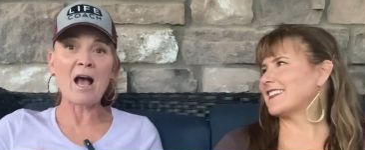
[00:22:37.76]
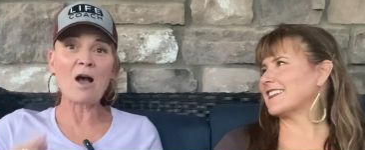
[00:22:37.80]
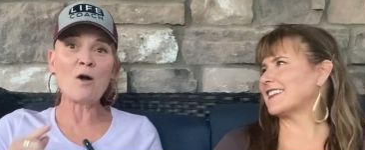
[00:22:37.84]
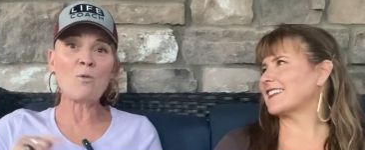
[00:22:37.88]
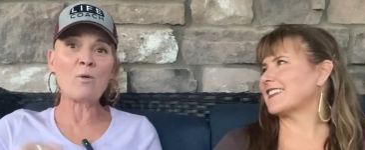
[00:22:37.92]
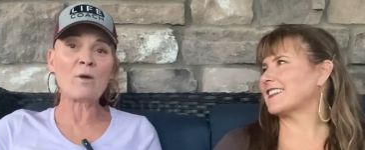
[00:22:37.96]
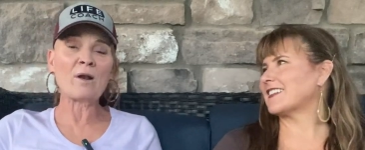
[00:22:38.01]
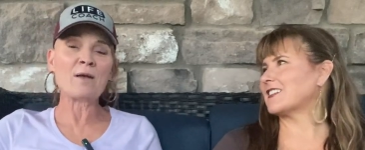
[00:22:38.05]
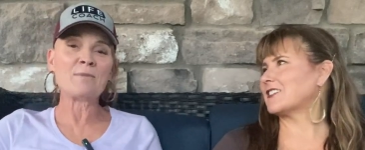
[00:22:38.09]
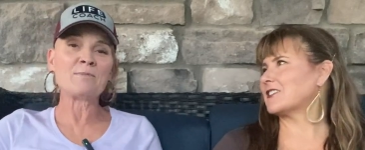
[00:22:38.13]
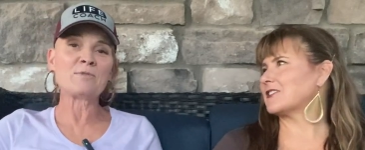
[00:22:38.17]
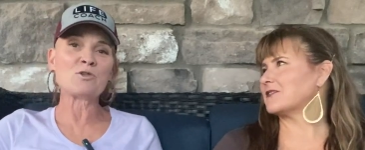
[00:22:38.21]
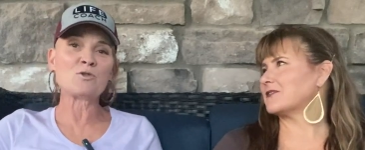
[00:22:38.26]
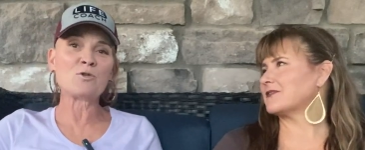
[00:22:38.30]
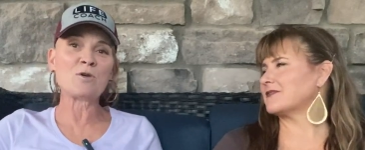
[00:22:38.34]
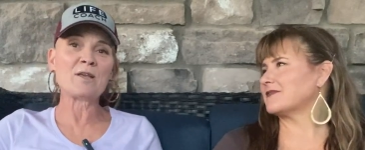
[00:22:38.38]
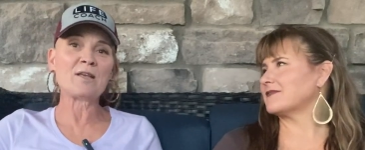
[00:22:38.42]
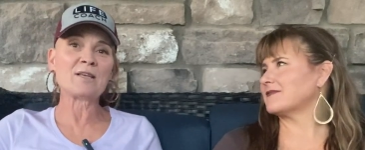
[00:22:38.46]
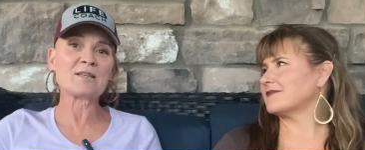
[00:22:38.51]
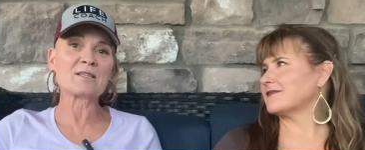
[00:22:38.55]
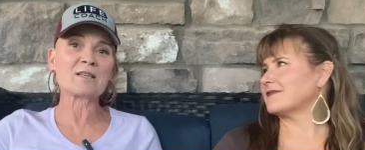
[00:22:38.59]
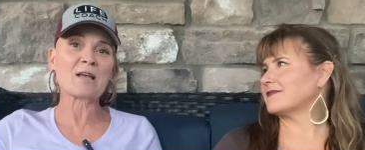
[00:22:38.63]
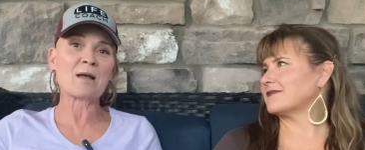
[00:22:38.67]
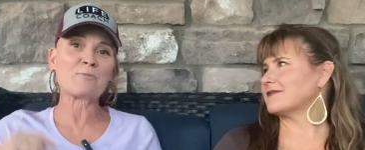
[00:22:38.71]
Speaker 1: now, what I'm
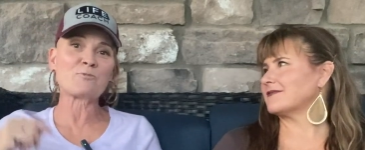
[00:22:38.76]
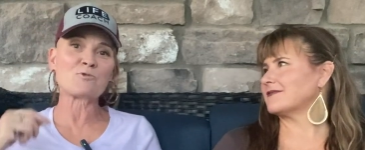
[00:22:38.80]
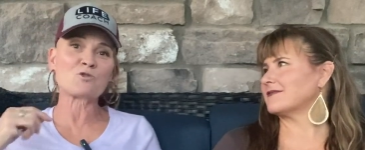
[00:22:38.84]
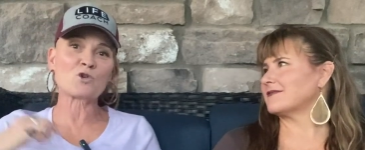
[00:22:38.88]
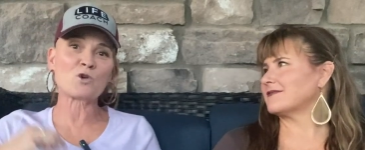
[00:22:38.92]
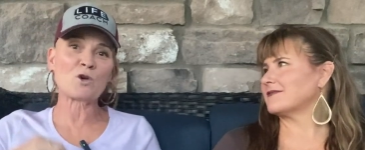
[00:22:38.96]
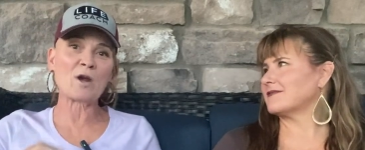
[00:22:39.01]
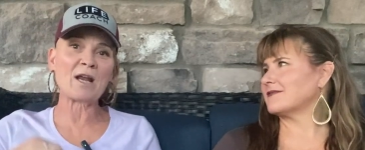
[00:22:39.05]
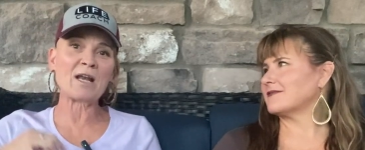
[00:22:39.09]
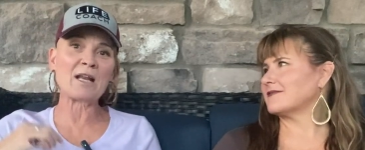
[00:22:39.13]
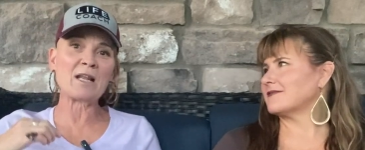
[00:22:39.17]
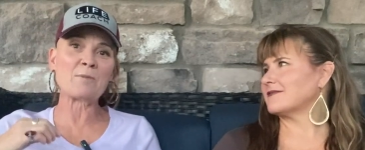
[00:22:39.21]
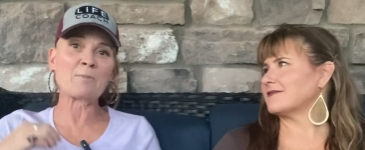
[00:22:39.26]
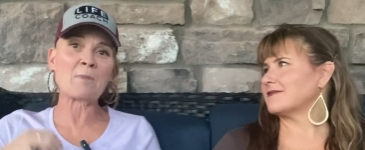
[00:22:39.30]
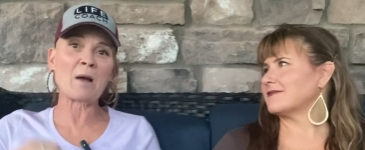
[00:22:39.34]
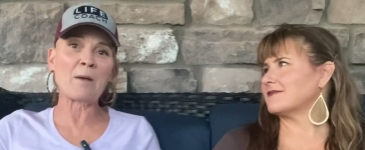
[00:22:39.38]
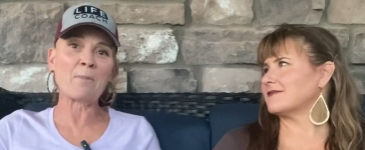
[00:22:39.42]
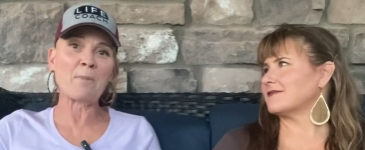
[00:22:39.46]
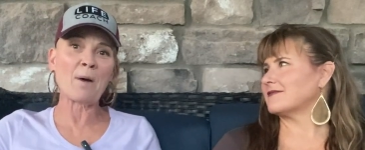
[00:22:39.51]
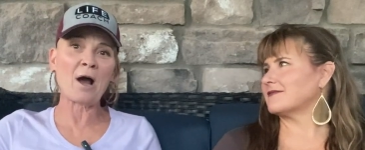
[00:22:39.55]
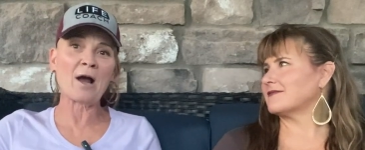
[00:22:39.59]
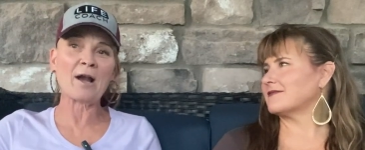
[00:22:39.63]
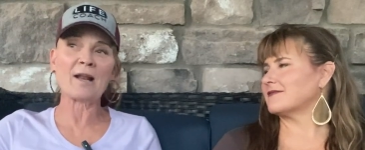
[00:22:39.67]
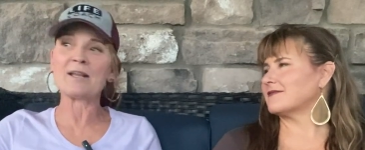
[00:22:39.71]
doing is I'm training
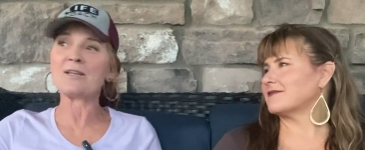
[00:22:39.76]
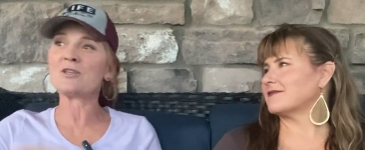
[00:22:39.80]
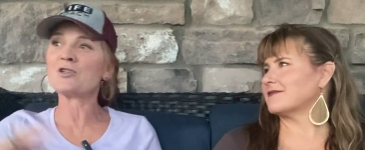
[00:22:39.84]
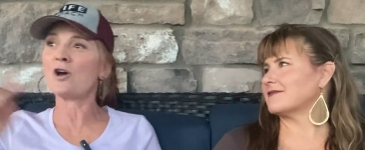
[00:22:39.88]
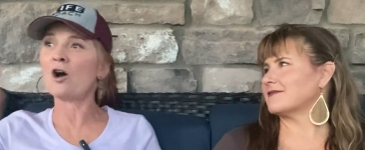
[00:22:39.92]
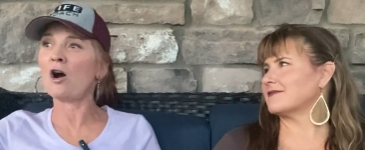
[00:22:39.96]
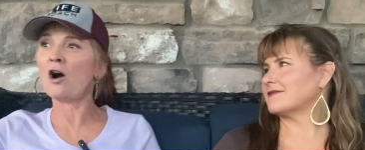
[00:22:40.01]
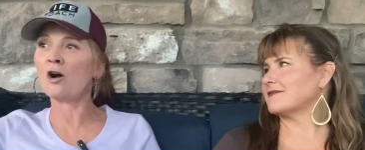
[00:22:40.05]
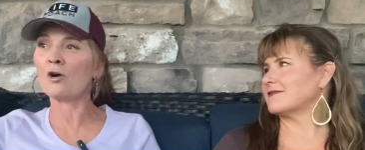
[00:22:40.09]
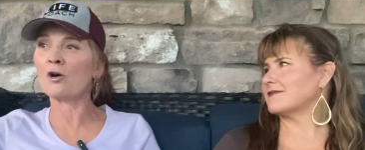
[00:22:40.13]
my body to